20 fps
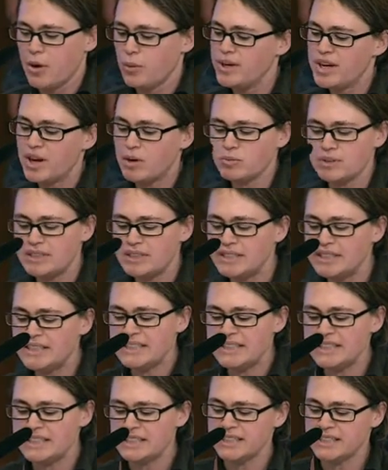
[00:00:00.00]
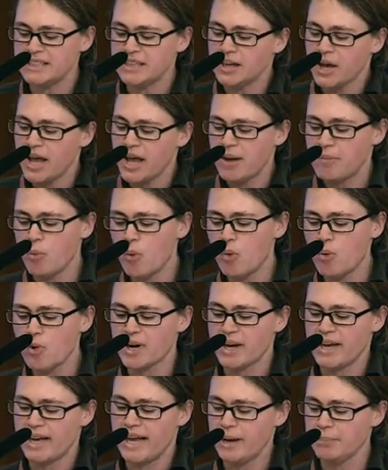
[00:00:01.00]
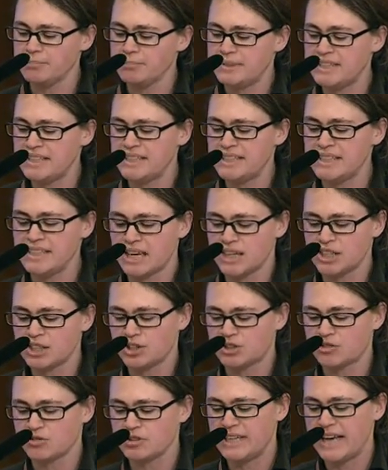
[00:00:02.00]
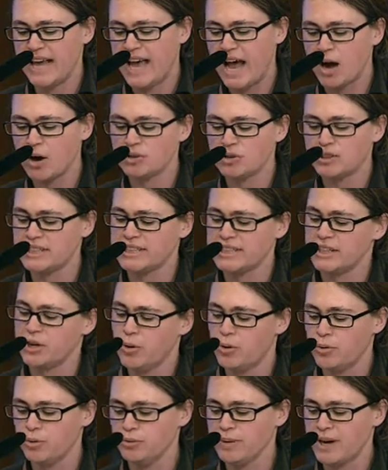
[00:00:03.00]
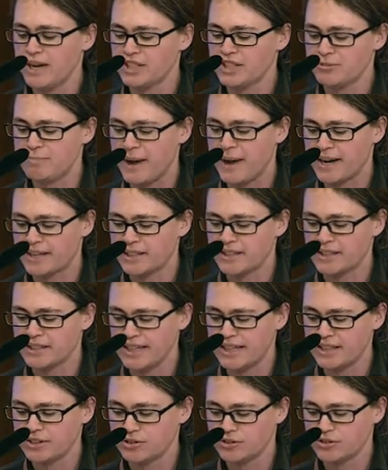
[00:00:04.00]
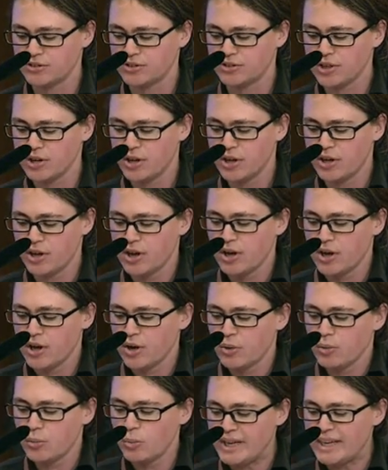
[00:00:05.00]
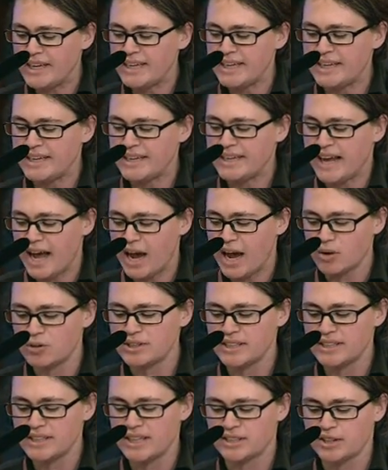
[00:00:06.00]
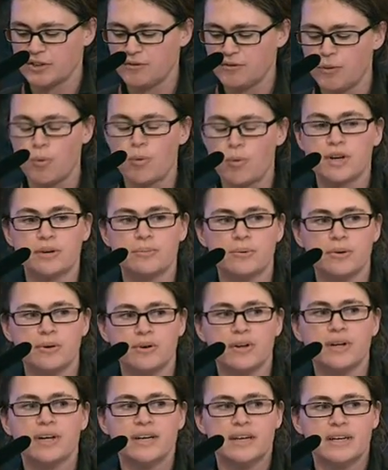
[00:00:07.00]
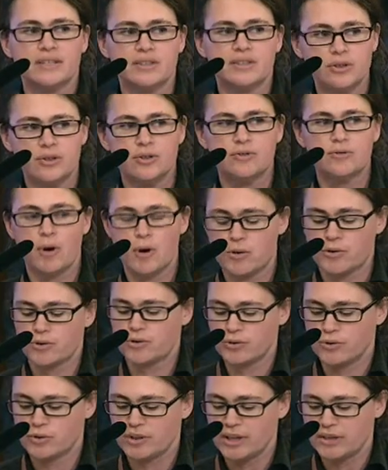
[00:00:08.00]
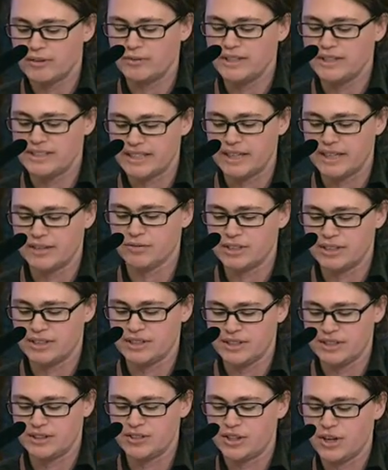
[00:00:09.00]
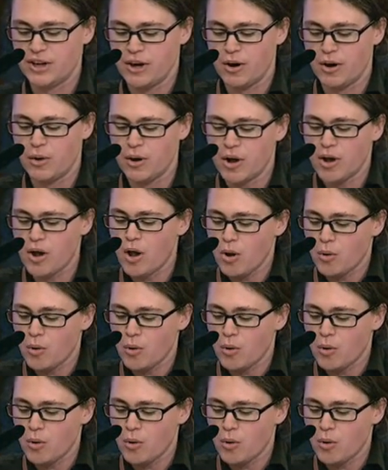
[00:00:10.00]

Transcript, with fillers: We don't need more empty luxury housing owned by speculators we need housing that's affordable to folks who live in San Francisco.